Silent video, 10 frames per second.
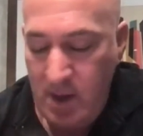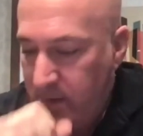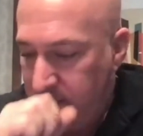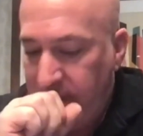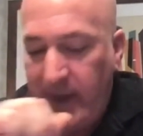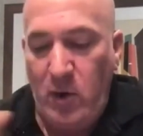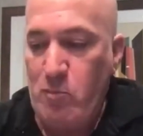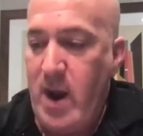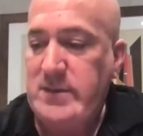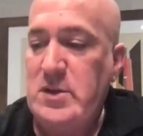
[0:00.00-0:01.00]
I don't
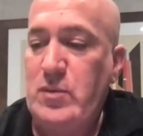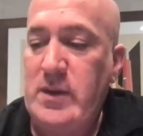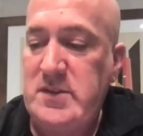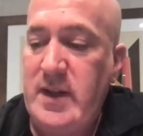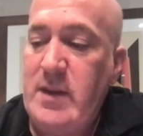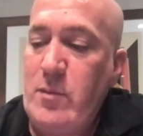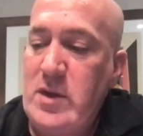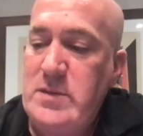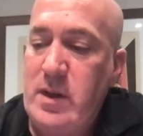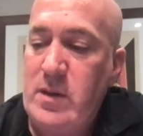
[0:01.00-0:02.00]
practice real estate anymore.
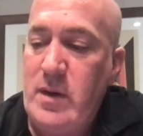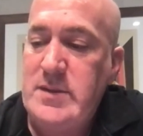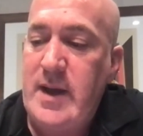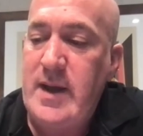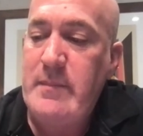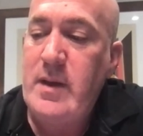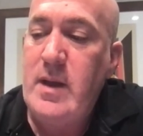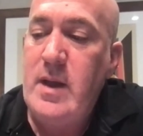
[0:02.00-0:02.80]
It's been a long time.